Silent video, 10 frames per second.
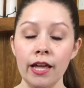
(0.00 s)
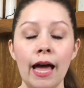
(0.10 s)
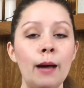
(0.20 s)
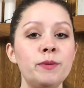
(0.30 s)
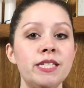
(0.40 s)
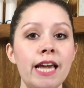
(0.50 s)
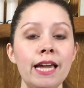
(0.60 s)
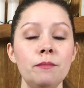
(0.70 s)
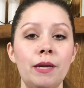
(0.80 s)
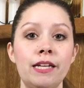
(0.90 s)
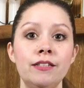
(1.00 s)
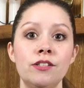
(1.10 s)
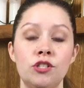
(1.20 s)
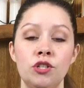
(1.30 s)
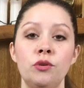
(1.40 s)
Abstain
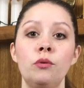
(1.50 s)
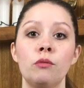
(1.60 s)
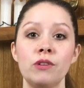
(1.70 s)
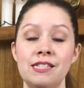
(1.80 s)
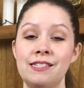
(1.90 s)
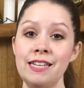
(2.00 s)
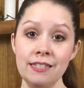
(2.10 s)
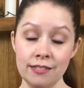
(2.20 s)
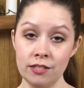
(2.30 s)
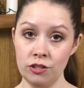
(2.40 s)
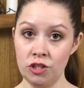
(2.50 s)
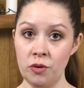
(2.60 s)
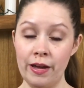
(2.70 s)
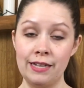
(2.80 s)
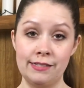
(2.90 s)
means to resist
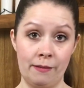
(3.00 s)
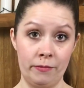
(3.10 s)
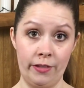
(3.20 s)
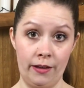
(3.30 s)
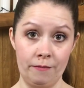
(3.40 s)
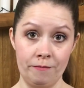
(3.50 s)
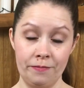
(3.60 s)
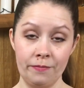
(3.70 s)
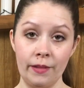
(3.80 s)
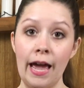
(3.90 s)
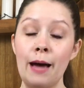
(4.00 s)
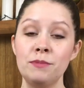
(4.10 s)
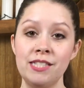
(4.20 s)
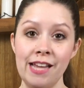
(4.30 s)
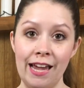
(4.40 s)
doing something.
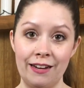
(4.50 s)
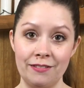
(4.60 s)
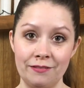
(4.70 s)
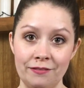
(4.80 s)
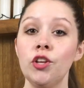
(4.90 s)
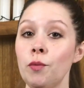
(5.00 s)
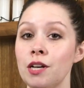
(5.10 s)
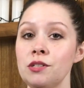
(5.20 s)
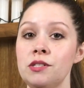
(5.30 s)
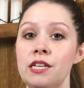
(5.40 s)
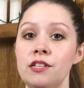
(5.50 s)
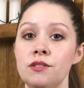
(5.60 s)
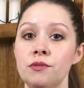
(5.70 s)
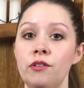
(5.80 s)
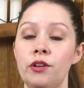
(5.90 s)
Abstain. You also see
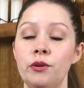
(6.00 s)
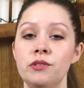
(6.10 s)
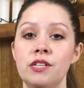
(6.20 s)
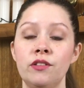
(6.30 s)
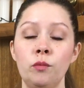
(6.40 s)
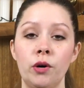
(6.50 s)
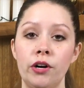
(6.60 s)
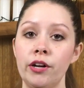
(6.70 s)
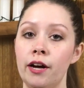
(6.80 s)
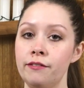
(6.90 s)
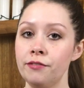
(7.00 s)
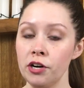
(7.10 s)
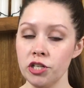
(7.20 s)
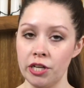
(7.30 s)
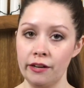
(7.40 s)
this root used in the word
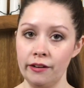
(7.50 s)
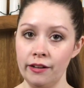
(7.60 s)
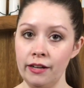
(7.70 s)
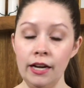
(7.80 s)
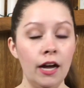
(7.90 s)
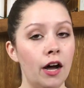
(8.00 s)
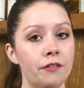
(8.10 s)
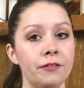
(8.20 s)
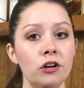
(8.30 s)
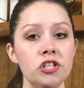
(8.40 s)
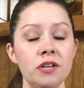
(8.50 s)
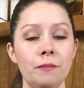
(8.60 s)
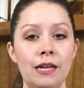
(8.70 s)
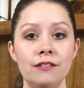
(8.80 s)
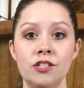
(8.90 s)
aversion. Aversion
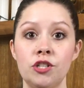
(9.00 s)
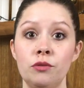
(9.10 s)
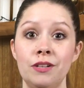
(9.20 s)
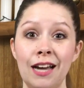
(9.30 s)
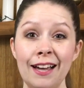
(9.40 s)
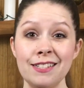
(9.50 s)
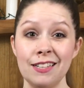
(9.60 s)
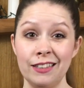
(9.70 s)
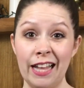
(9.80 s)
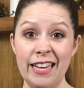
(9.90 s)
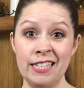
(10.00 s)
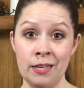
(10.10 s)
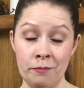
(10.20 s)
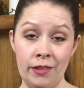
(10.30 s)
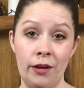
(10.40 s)
means to not like
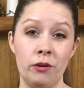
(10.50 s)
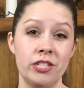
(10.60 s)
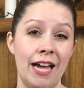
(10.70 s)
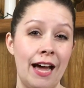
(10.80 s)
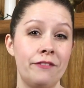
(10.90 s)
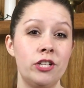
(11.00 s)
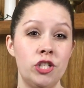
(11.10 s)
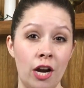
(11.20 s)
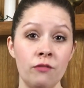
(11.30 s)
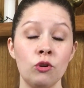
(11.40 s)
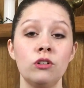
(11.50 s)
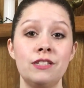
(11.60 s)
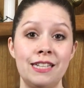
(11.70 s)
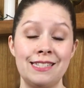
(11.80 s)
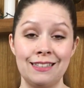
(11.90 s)
something or to have a general
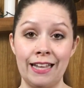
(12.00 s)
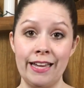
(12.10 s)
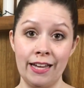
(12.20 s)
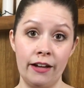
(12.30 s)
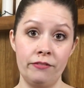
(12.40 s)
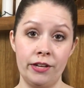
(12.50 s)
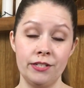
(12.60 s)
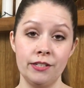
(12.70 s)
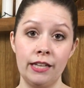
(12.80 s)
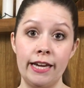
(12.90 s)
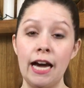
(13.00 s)
dislike of it, like